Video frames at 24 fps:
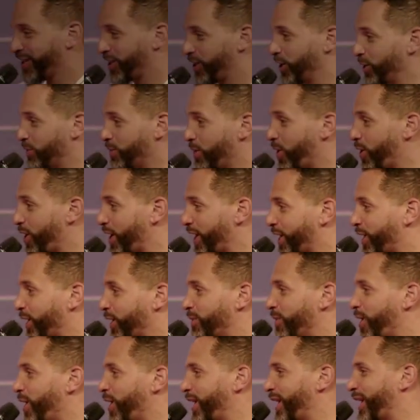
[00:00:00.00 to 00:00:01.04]
Good morning,
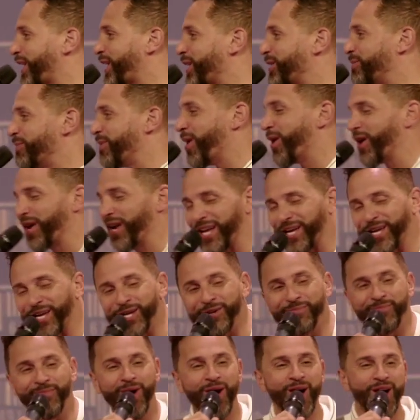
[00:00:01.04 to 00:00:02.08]
good morning, good morning,
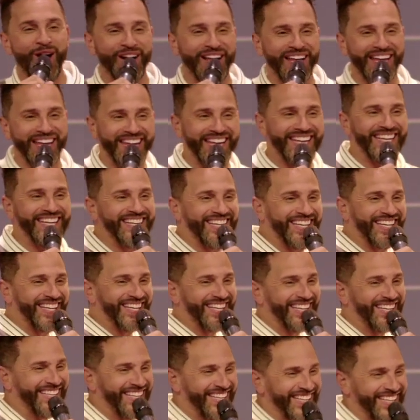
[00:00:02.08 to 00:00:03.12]
good morning.
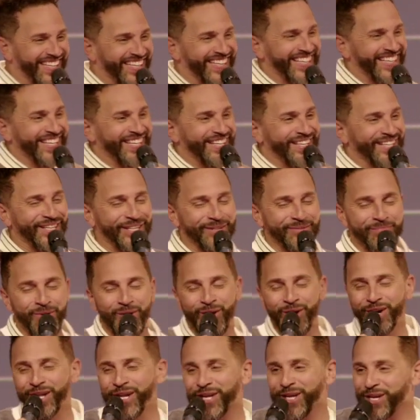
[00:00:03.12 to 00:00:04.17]
Good
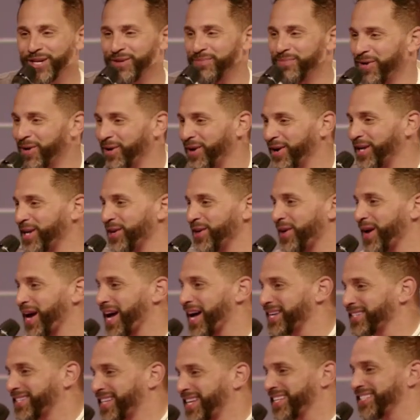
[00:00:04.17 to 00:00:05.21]
morning, good morning. You
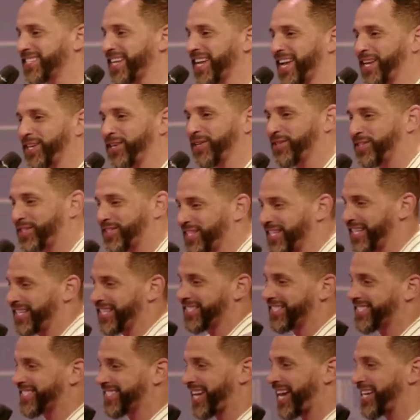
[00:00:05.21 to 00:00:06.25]
guys can take your
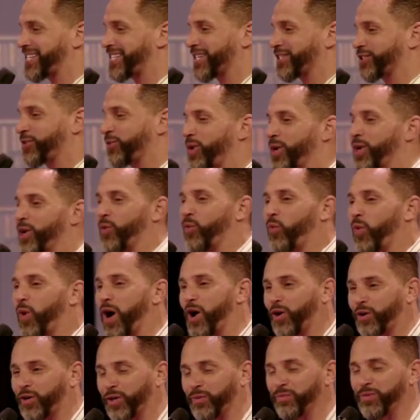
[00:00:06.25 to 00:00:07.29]
seats. I just want to
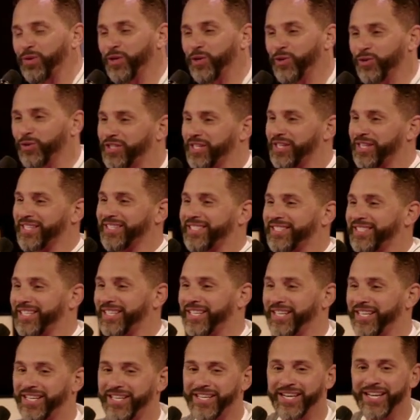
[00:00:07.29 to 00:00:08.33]
welcome you to the
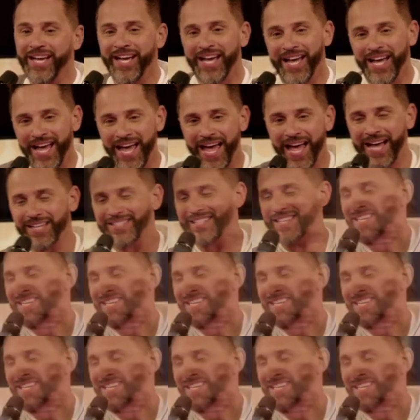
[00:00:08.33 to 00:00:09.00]
city. As